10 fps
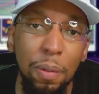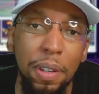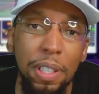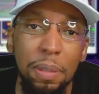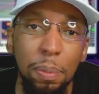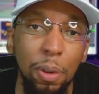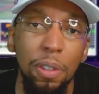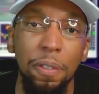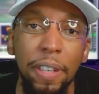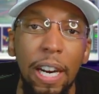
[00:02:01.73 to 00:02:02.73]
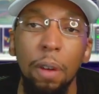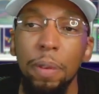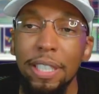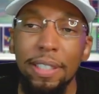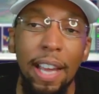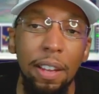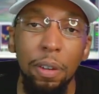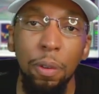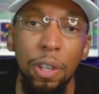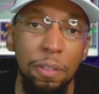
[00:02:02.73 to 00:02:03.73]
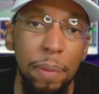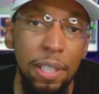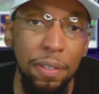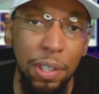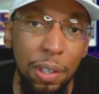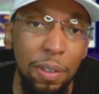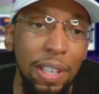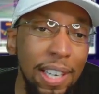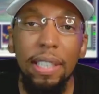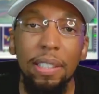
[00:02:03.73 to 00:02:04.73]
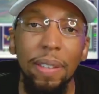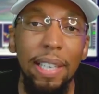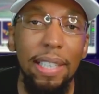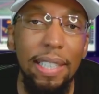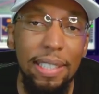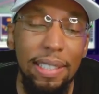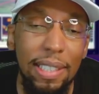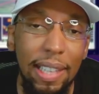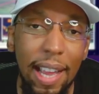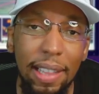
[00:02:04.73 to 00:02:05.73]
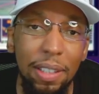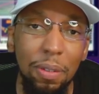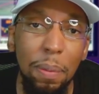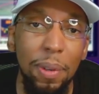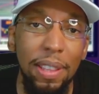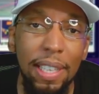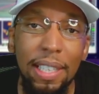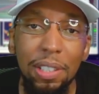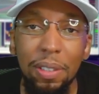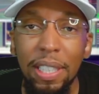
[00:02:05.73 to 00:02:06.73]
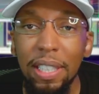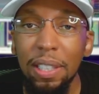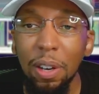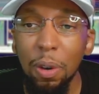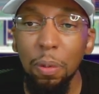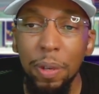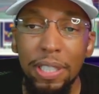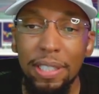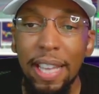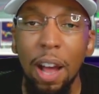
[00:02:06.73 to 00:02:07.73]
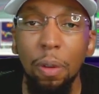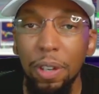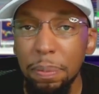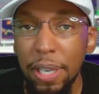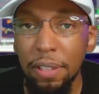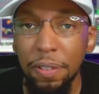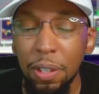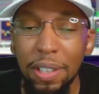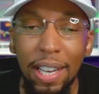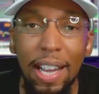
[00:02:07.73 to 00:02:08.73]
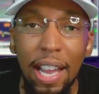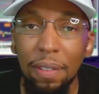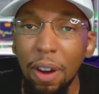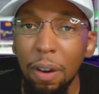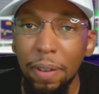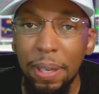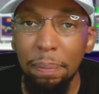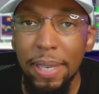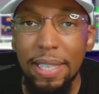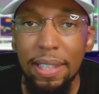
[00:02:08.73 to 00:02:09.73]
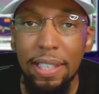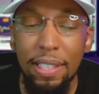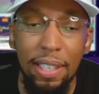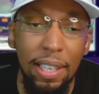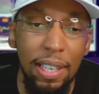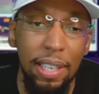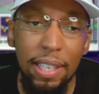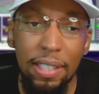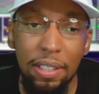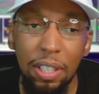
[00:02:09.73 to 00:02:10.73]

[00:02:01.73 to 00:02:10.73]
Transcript: want to explore to figure out which style works best for you. So in addition to that, there's one more thing that you need to know which style works best for you. And I kind of already mentioned this, is